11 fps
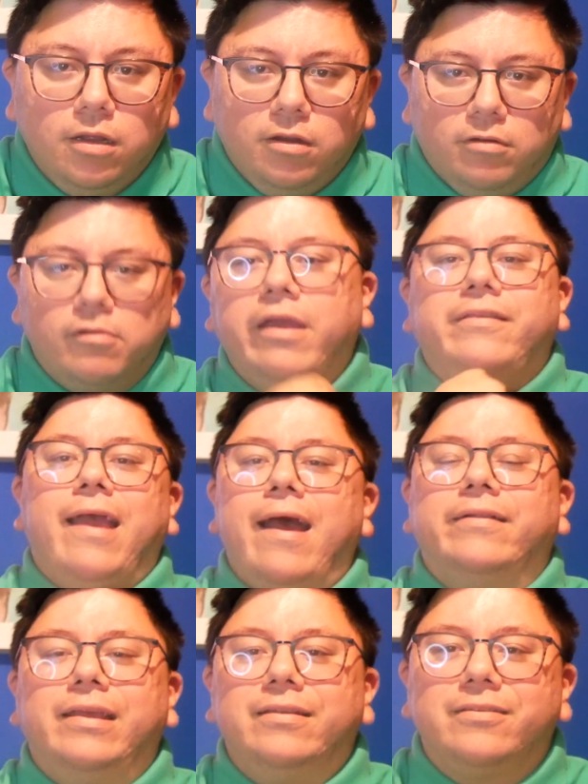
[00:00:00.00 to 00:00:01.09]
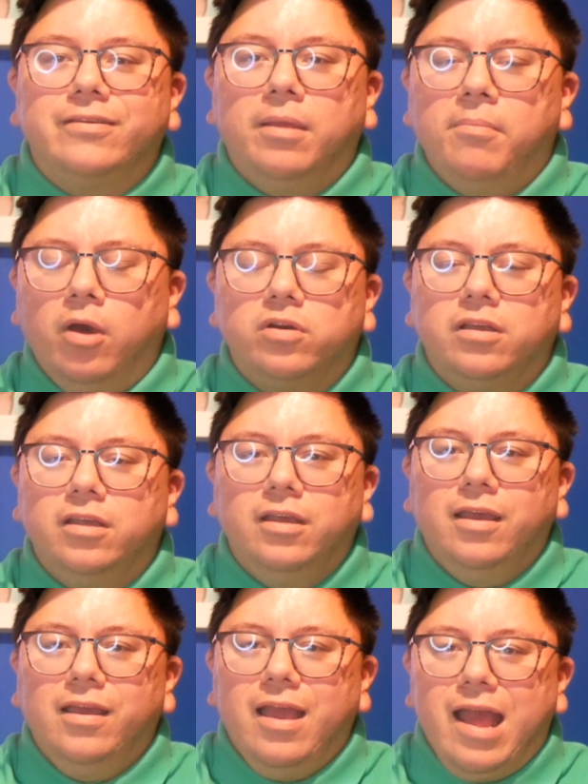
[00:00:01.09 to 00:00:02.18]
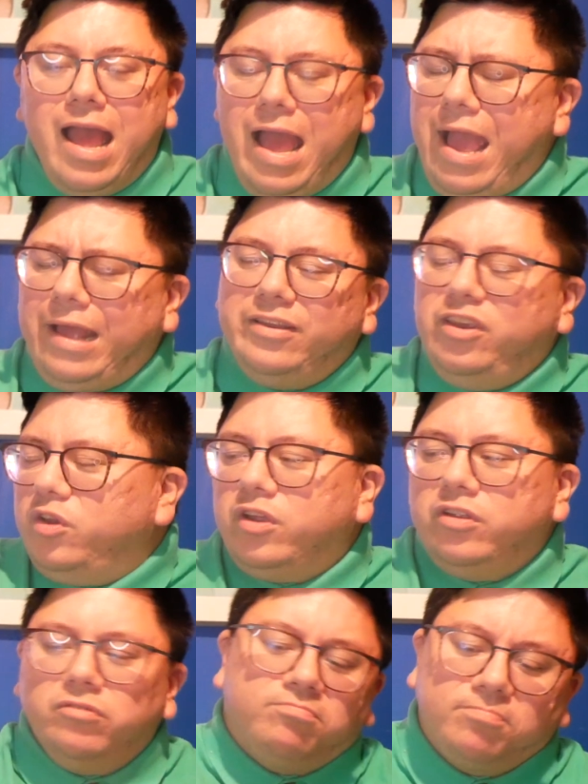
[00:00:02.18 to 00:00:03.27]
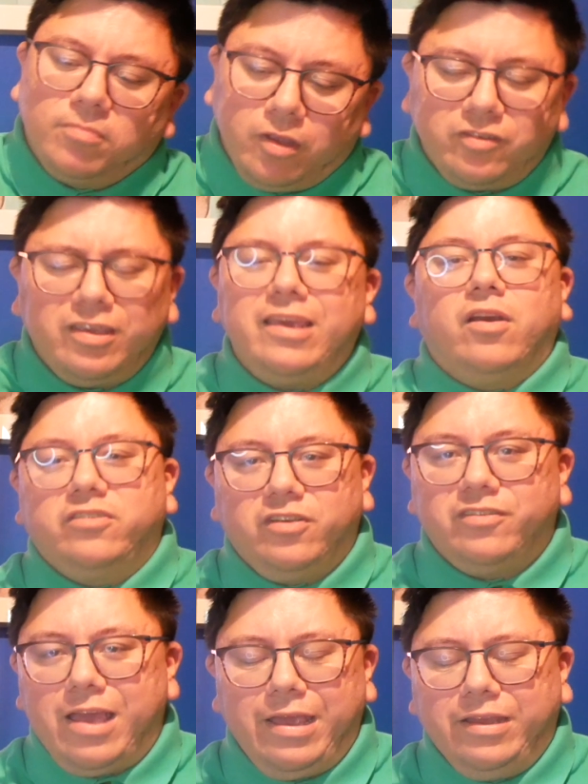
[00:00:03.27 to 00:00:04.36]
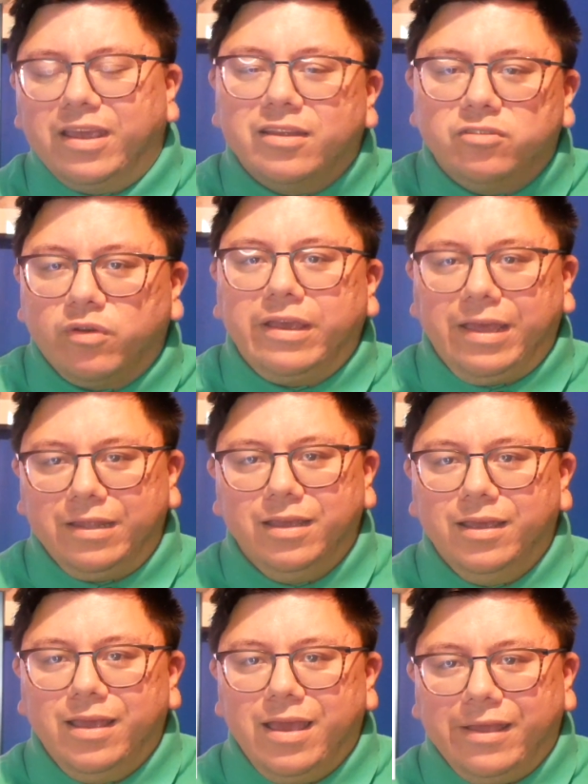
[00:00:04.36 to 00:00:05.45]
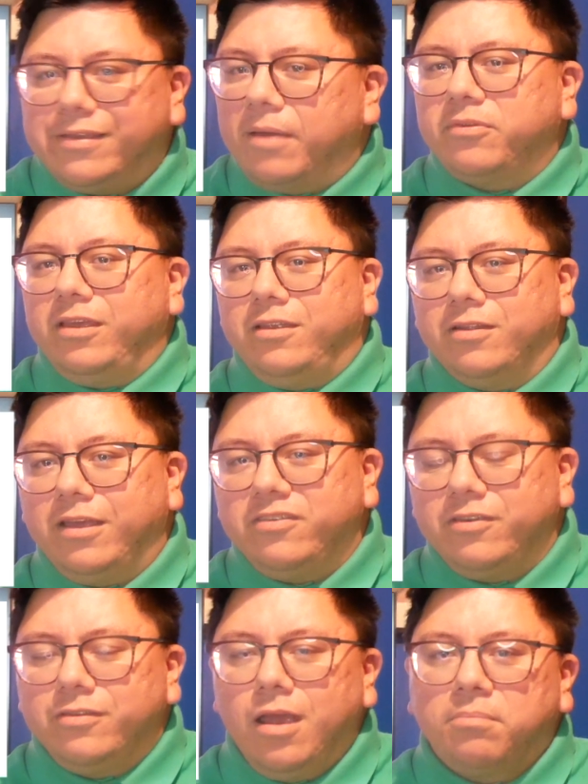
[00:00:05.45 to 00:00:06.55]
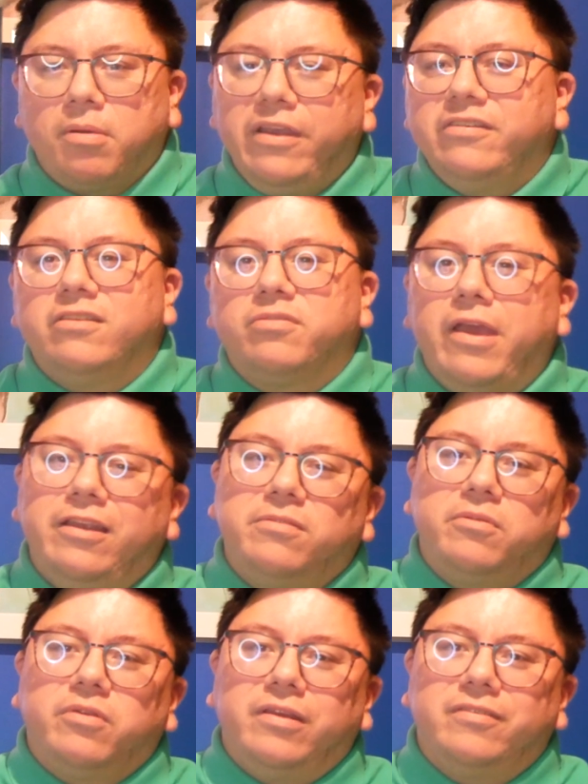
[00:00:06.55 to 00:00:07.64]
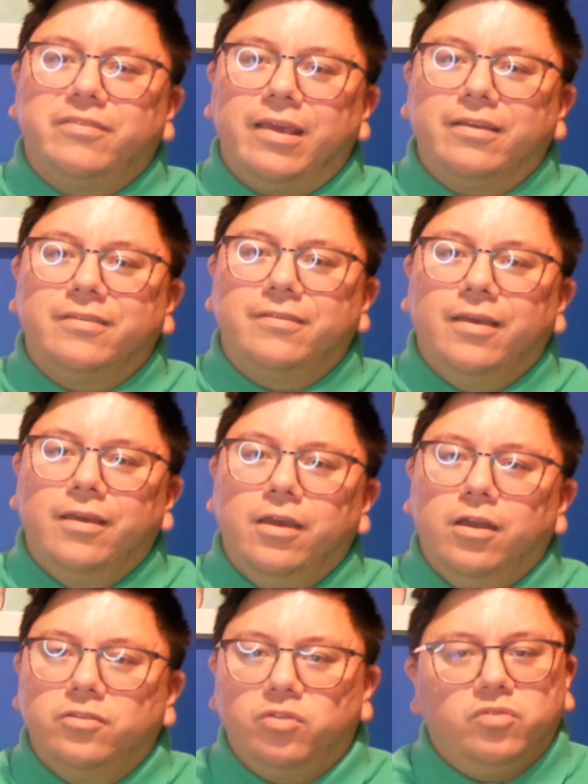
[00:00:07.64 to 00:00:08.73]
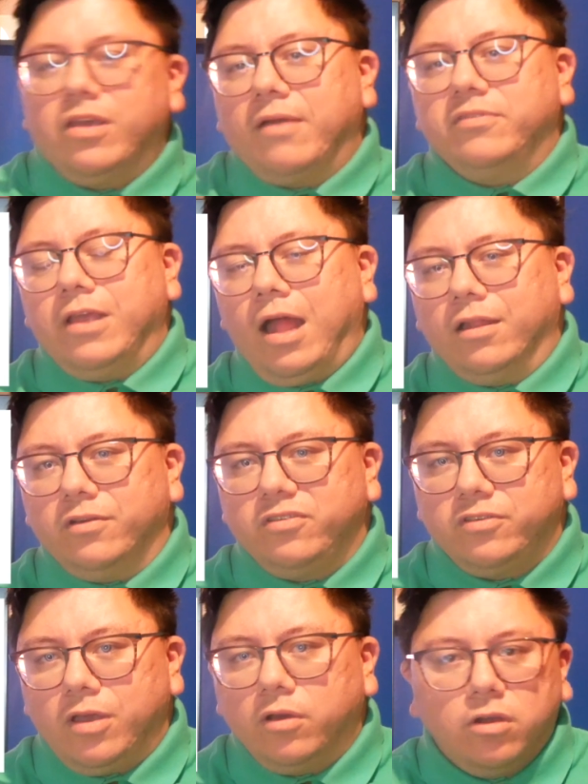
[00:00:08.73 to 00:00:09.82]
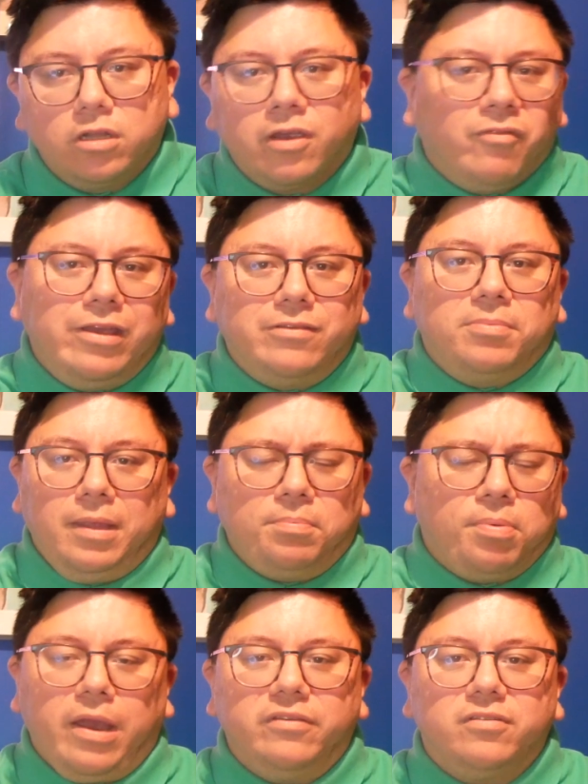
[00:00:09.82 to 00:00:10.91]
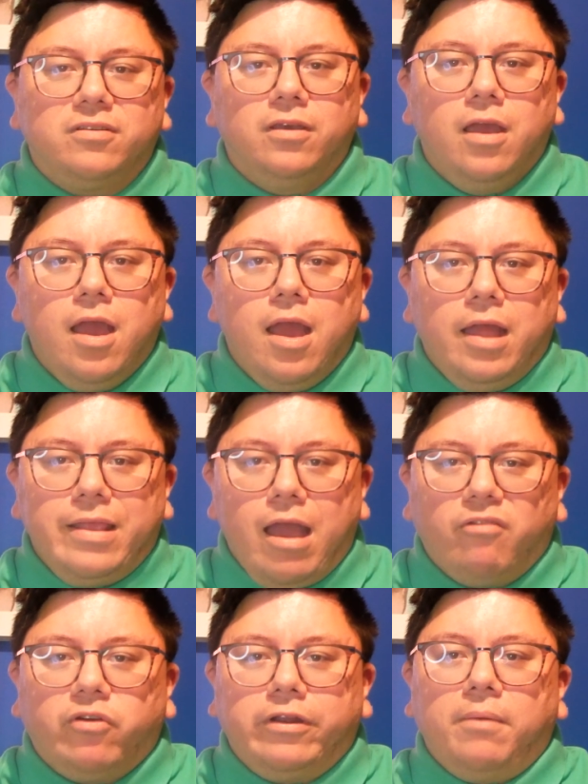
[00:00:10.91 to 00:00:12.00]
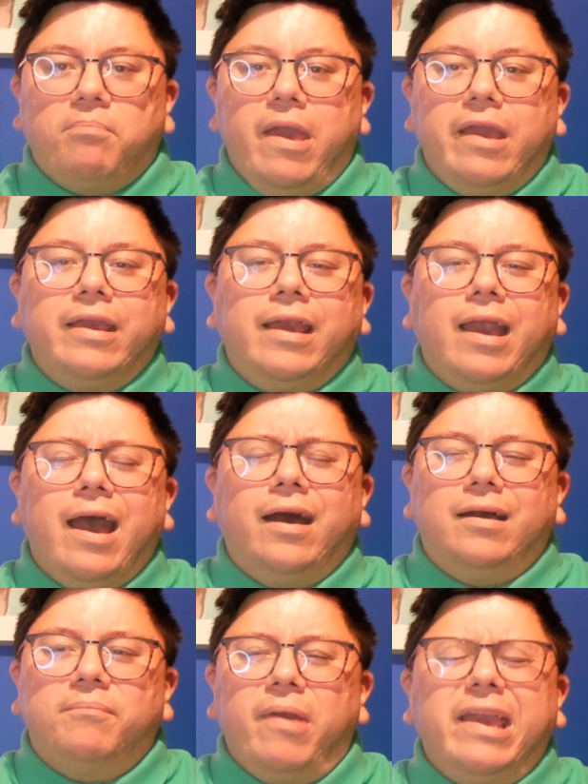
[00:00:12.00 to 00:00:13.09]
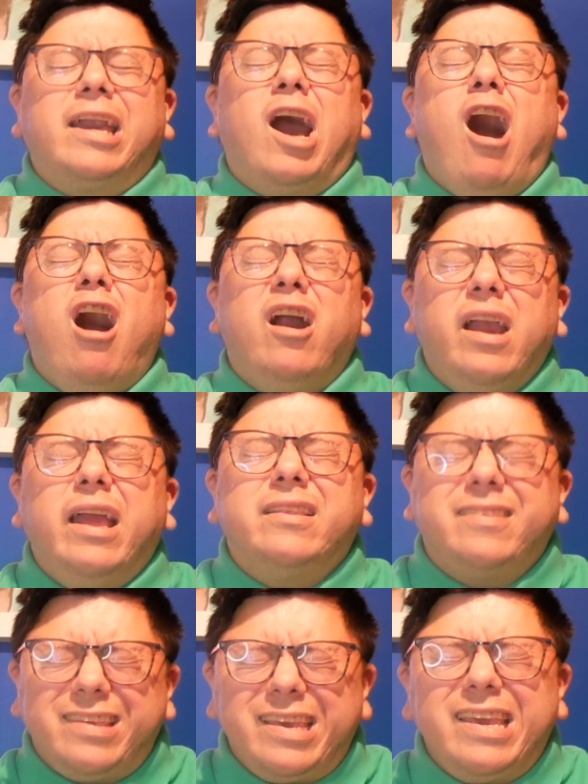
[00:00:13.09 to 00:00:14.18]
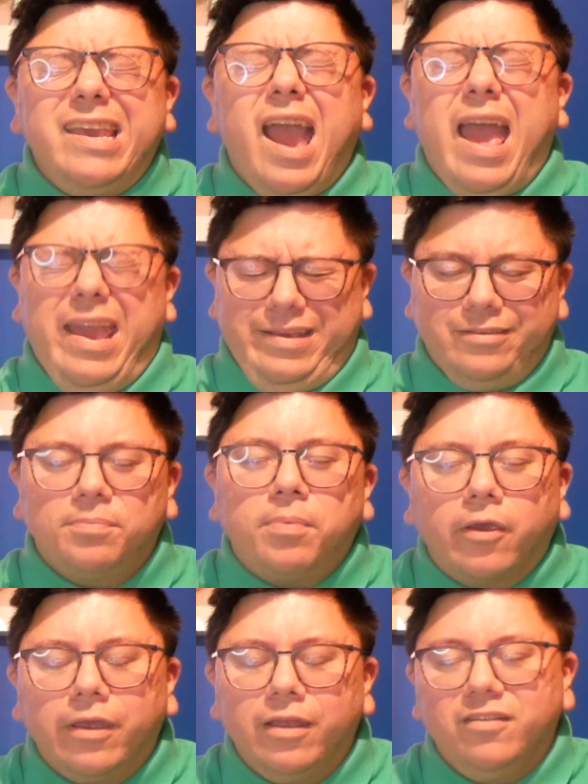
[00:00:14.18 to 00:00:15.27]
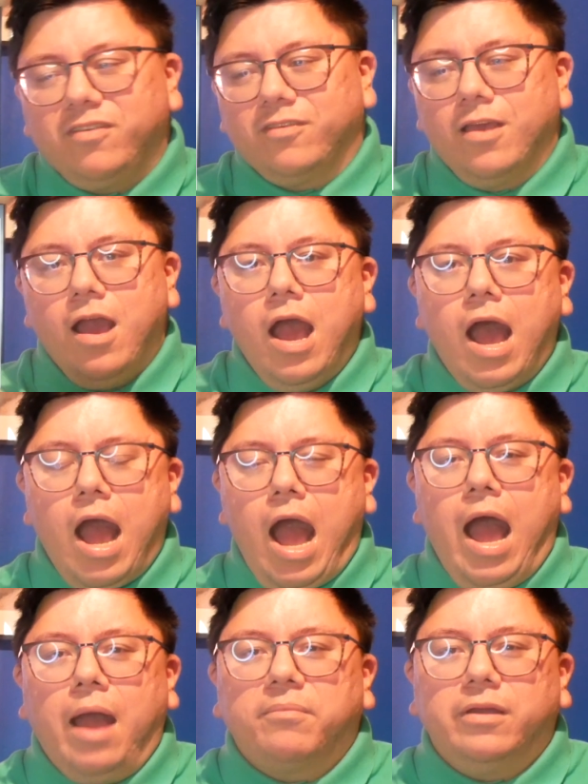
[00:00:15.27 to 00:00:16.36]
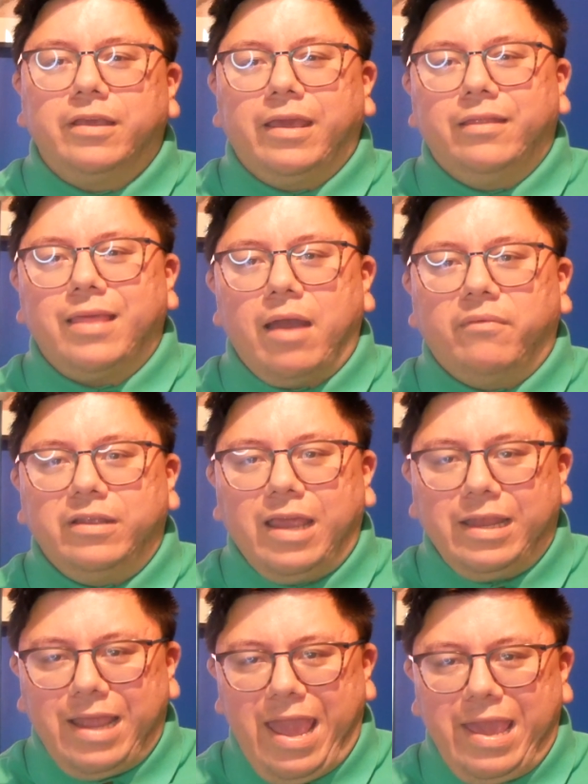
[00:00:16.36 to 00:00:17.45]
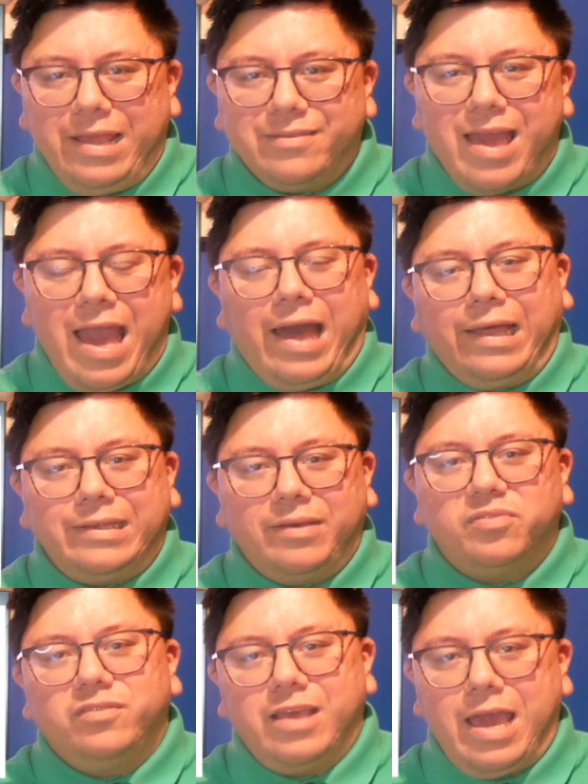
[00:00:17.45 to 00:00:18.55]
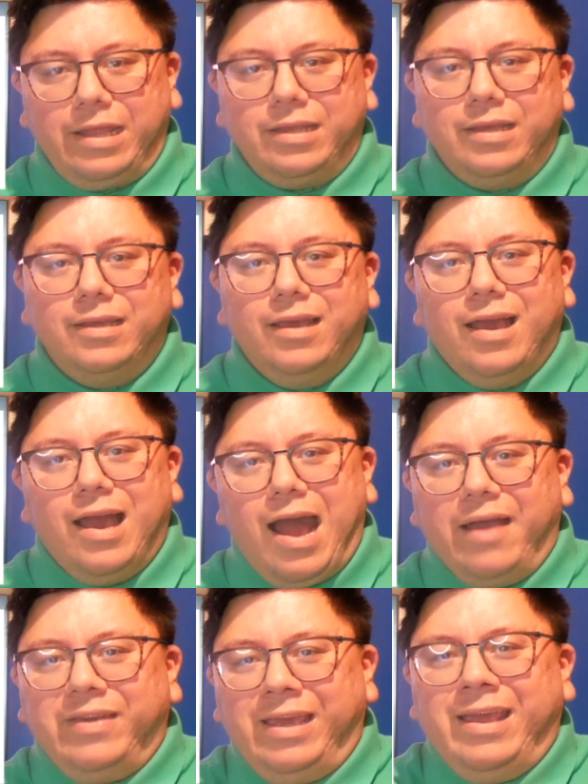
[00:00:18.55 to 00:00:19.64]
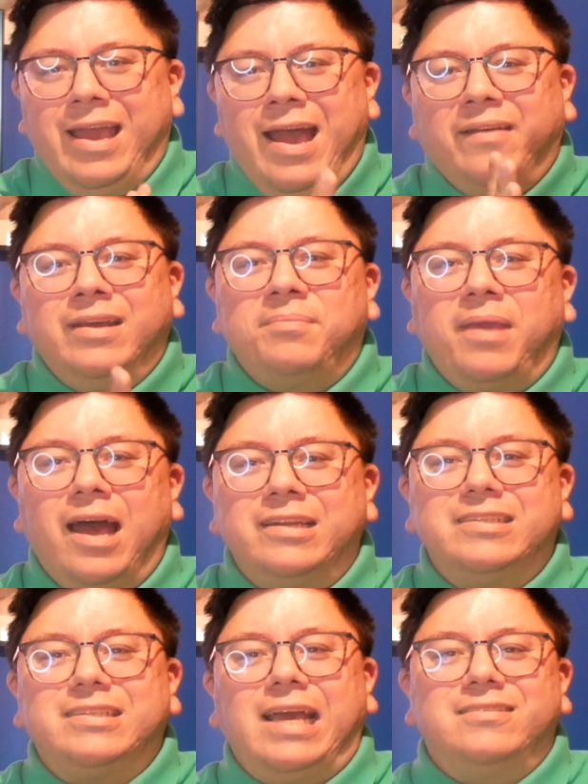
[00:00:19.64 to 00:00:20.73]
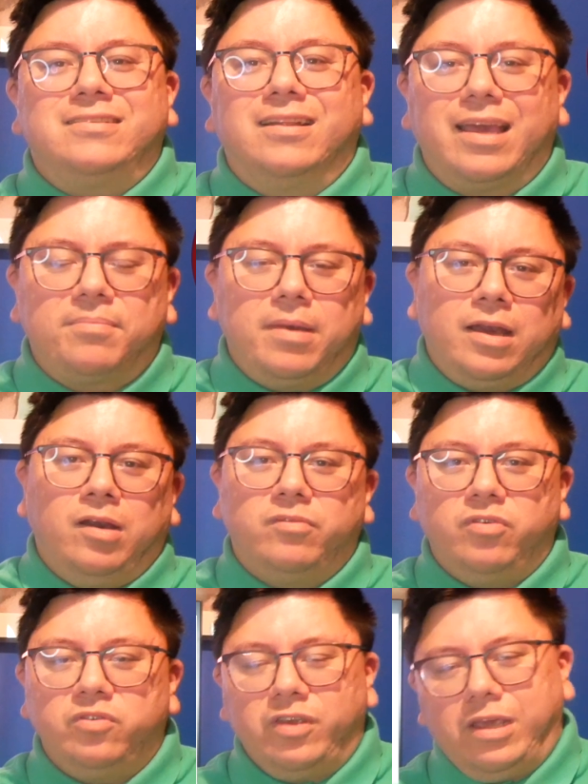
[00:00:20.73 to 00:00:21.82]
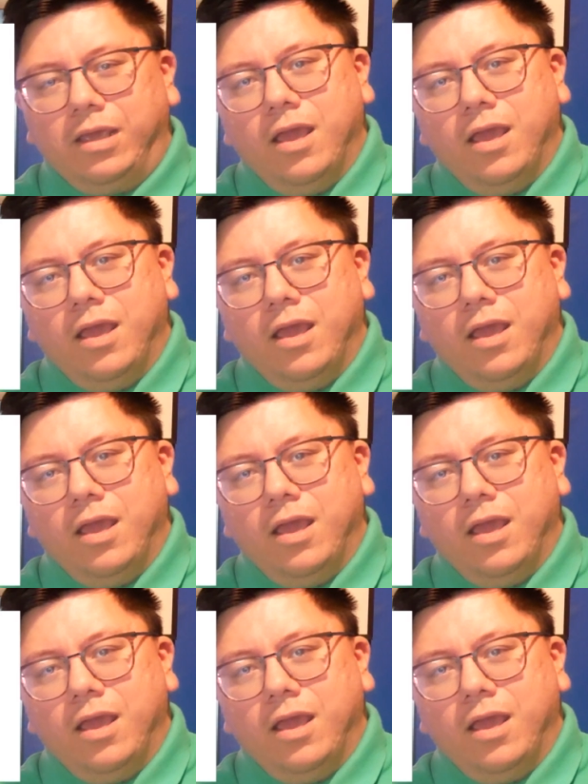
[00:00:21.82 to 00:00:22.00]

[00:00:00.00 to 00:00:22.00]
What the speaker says: right down into the milk, and the tea I should say, and you can drink it. It's absolutely delicious. Prices range between $6 to $7, so they're reasonably priced. Now for the Bengang tea experience, I'm going to give that one an 8 out of 10. I mean, I'm going to be honest, I still like my Kung Fu tea,